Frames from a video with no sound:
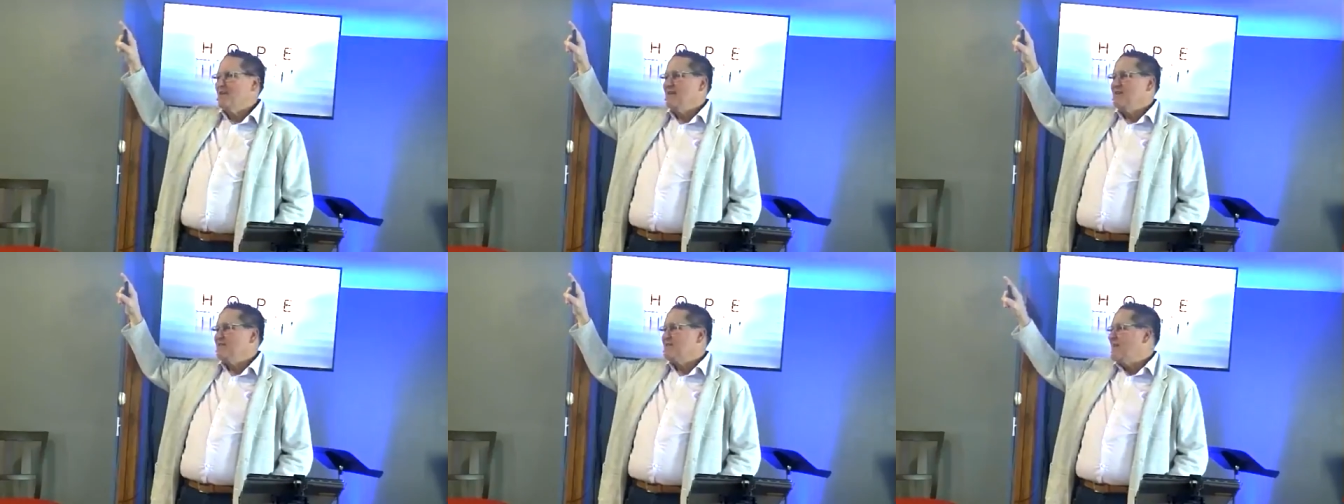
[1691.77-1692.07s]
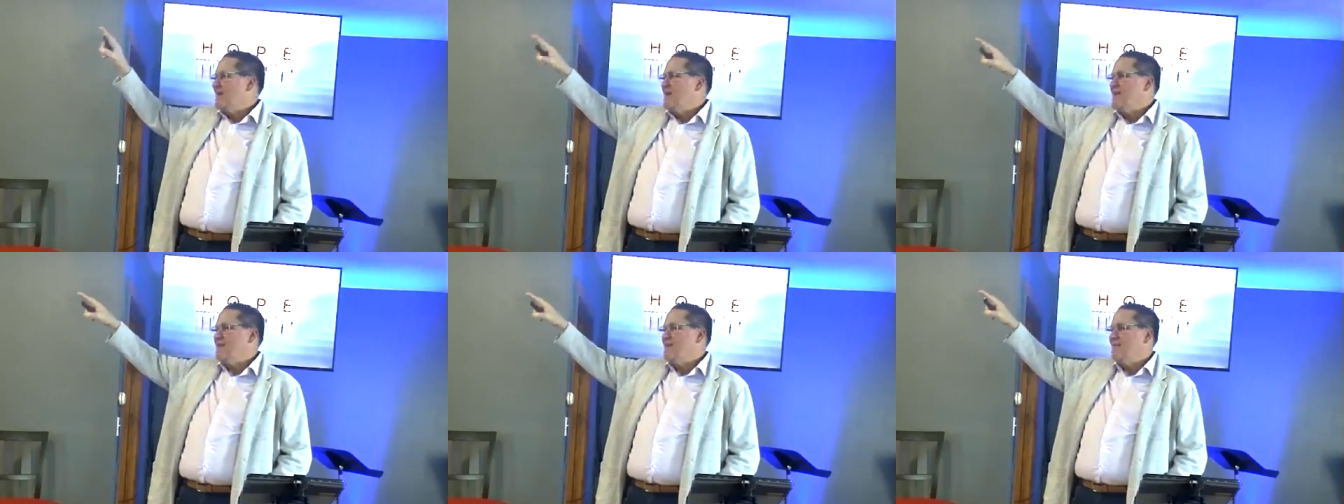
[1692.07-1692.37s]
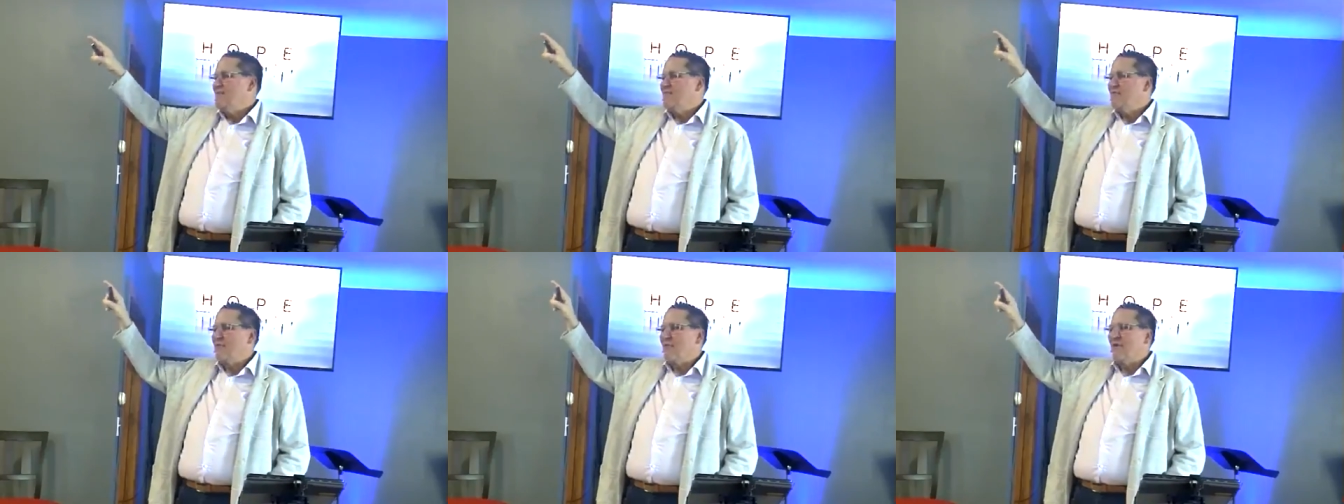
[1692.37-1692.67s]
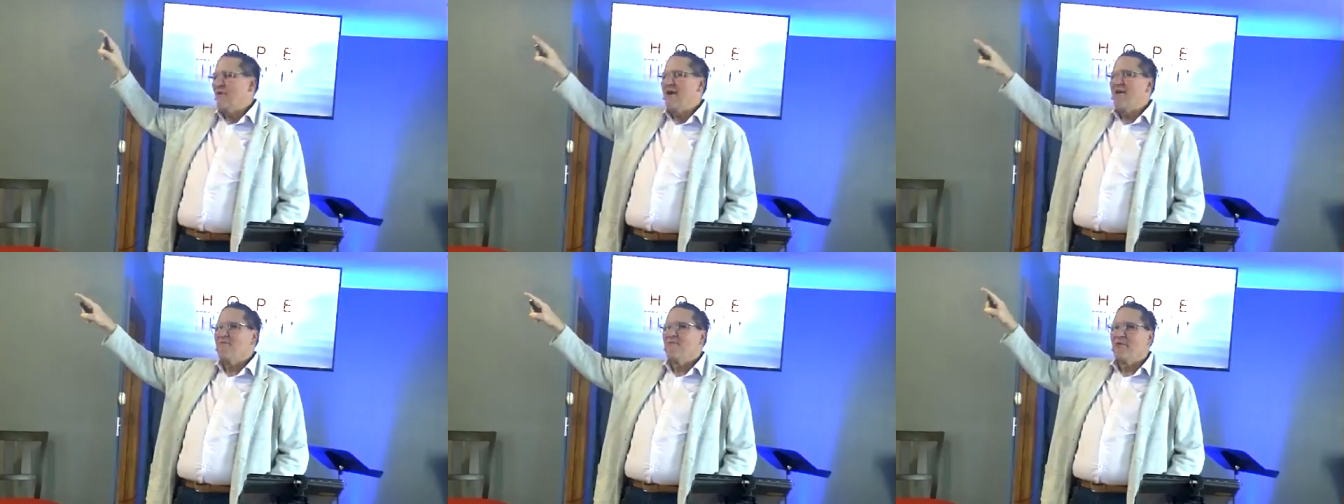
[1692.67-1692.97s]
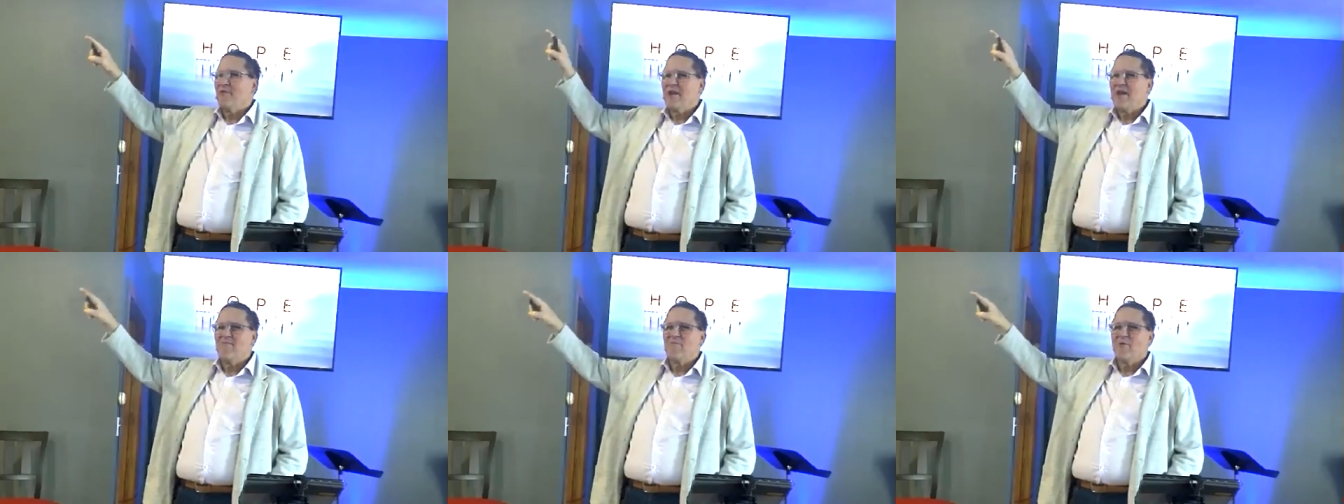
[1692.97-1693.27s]
his kingdom
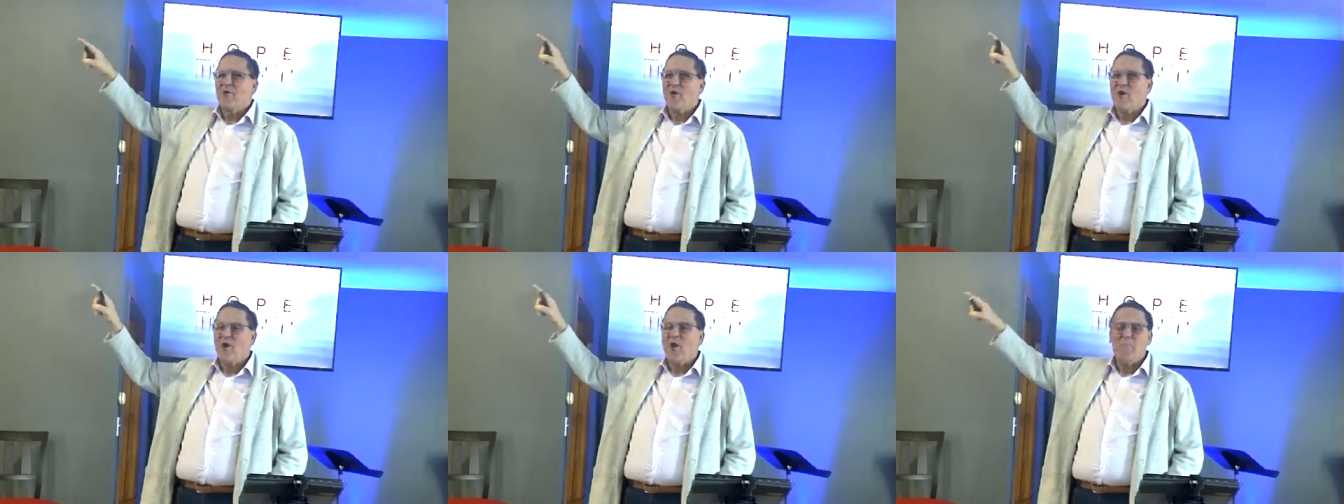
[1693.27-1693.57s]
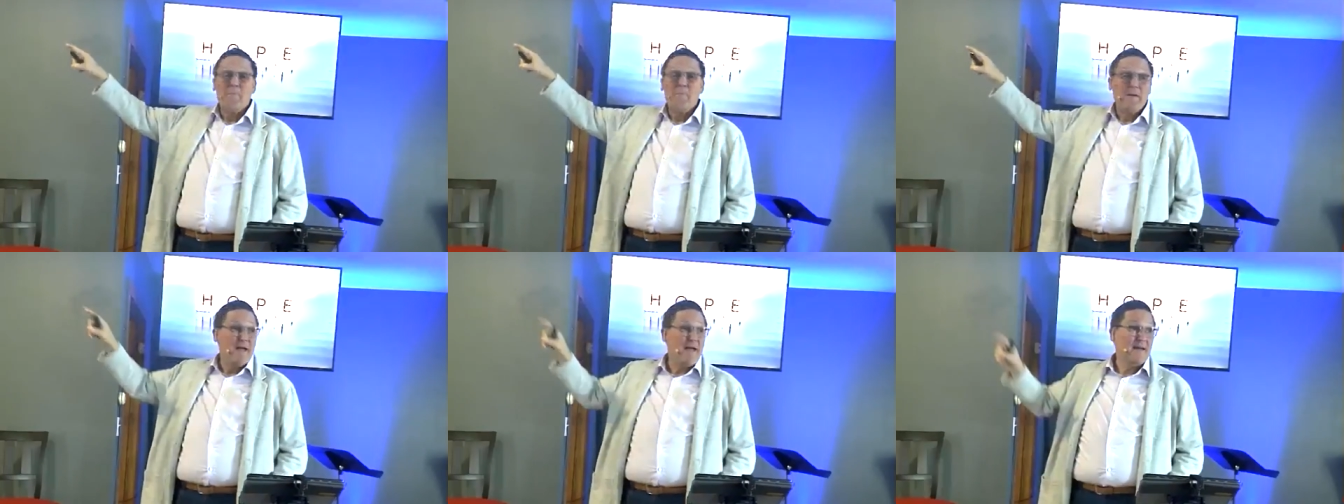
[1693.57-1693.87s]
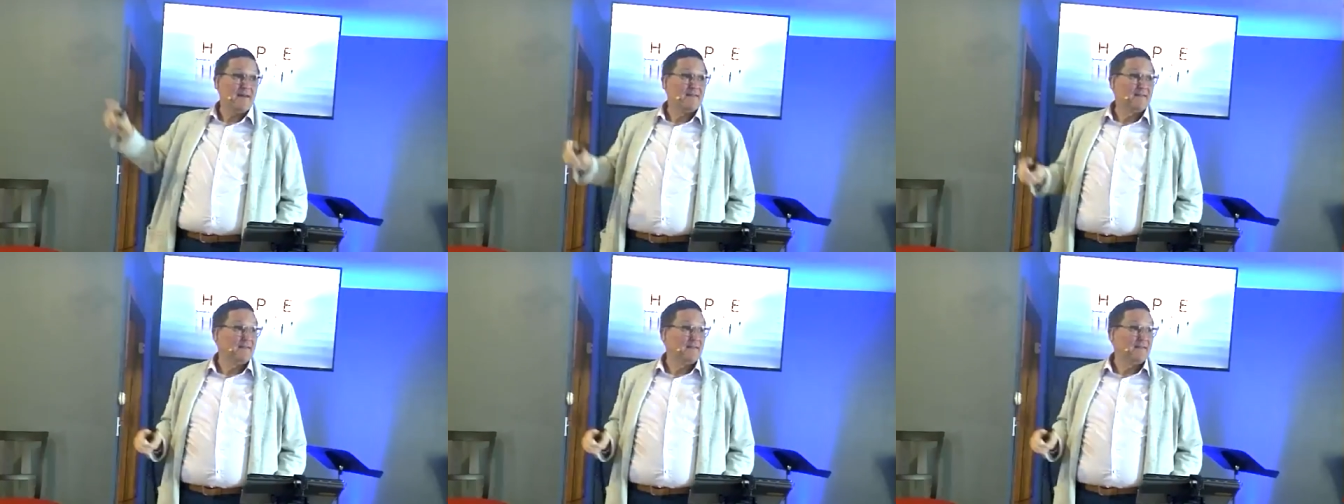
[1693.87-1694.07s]
forever and ever. Amen.